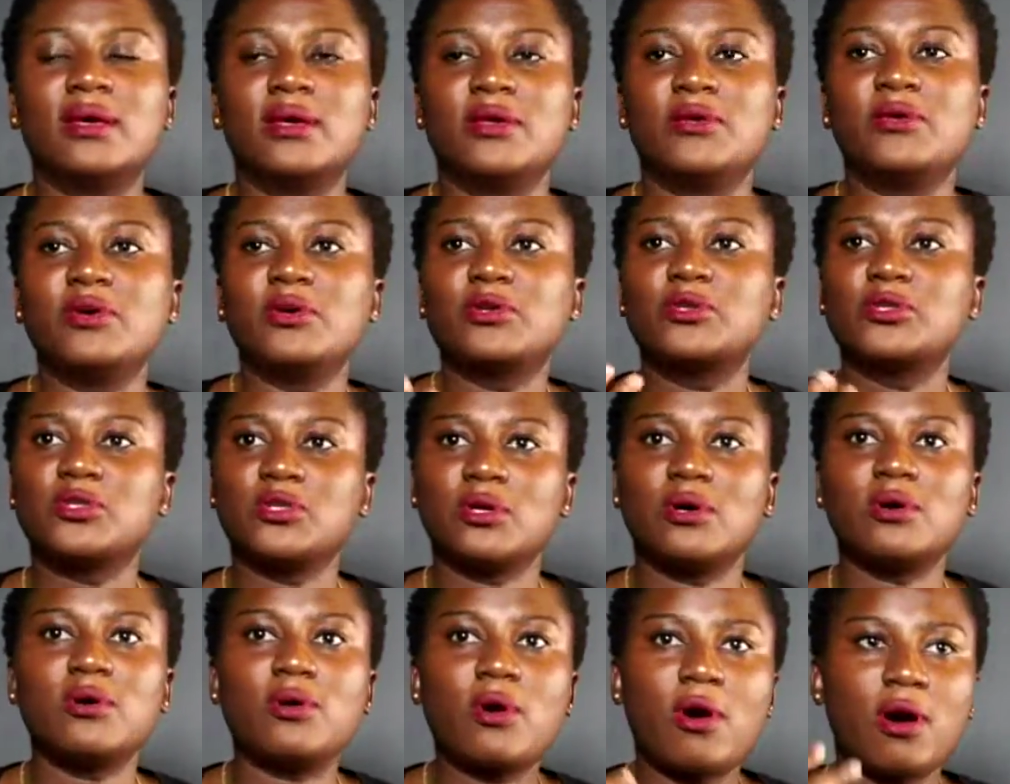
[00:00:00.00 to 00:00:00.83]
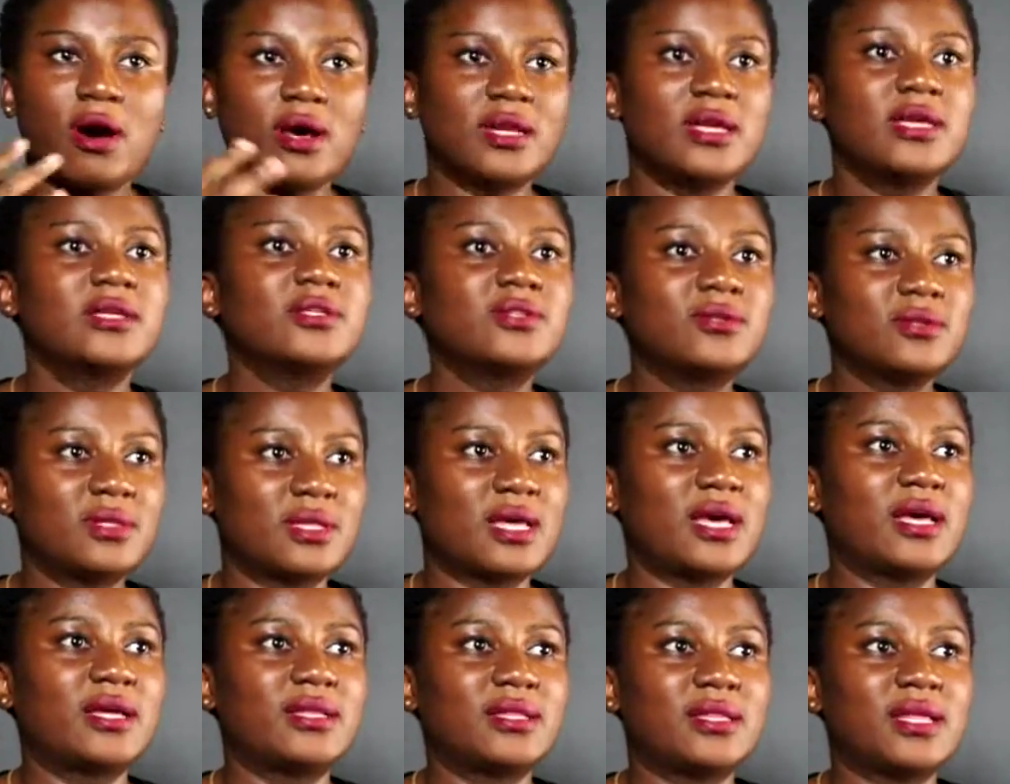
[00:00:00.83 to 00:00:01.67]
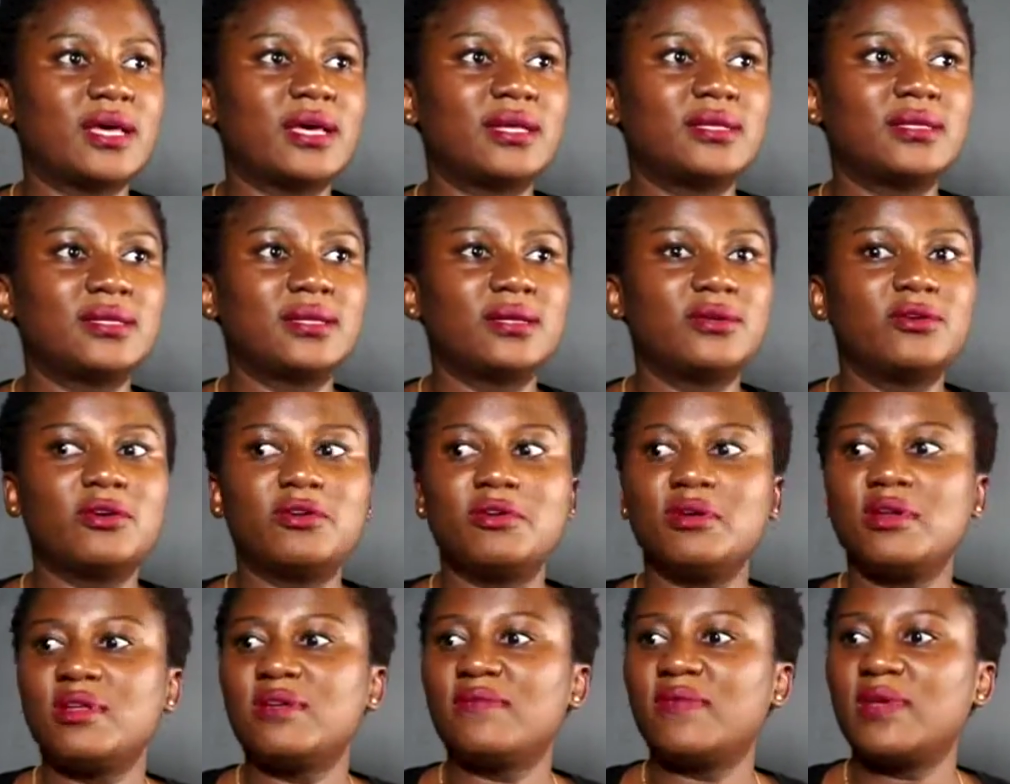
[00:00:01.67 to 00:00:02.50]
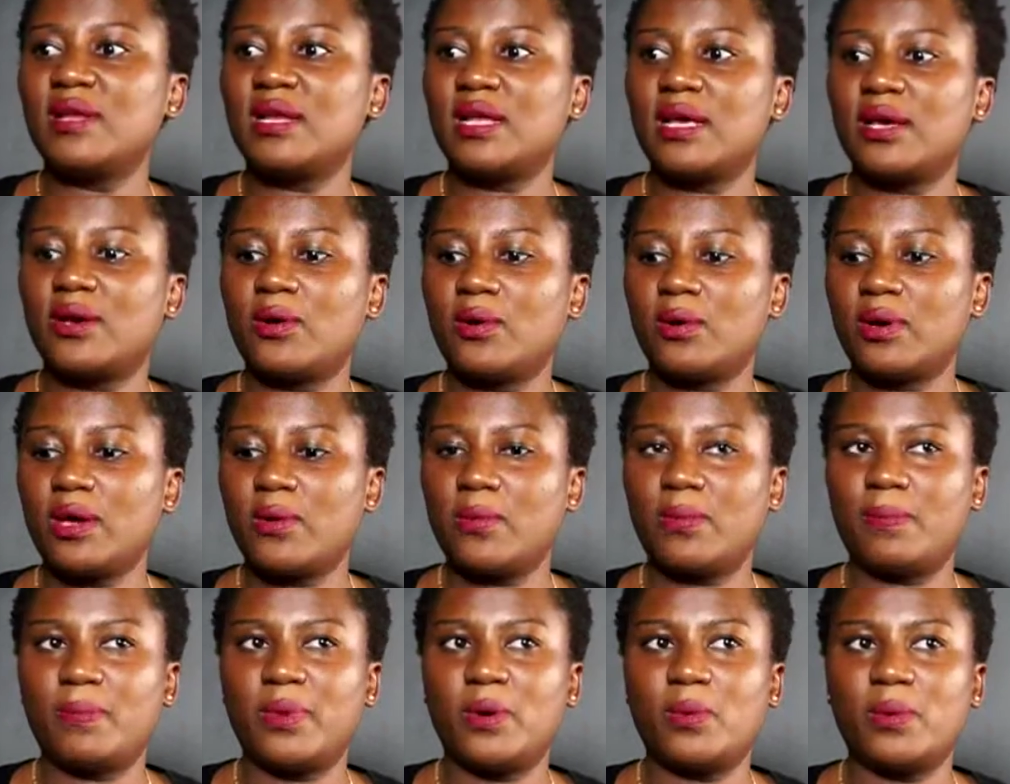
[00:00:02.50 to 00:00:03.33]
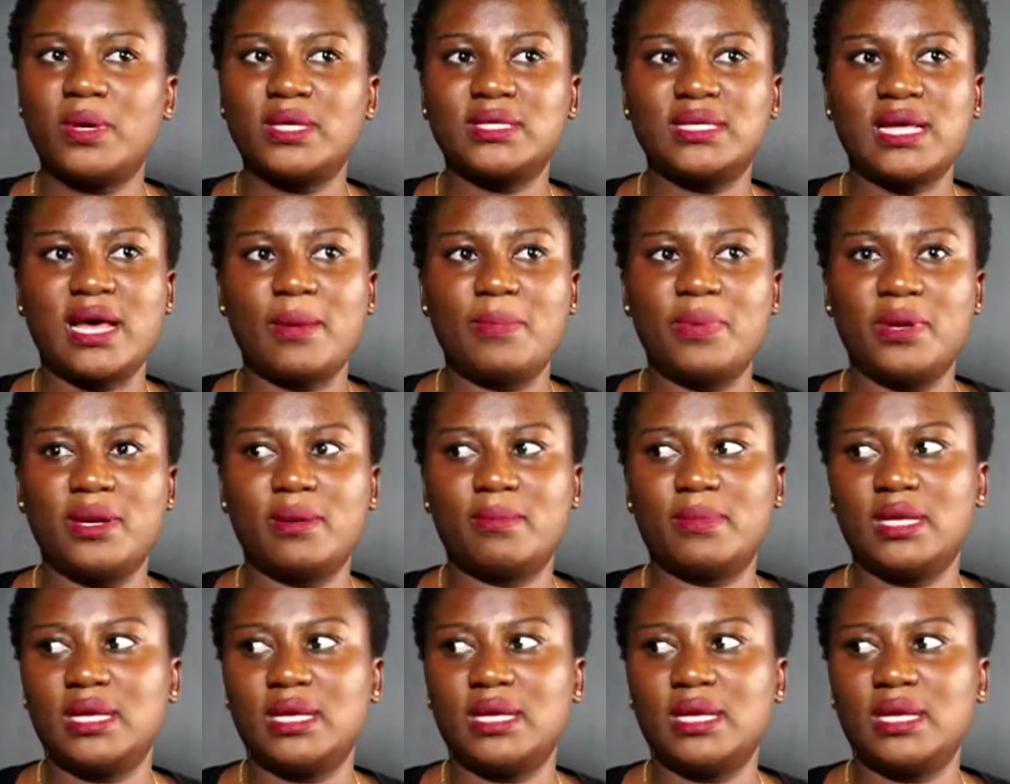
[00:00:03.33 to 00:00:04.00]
you're so caught into that that you're not even like, okay, but what's happening?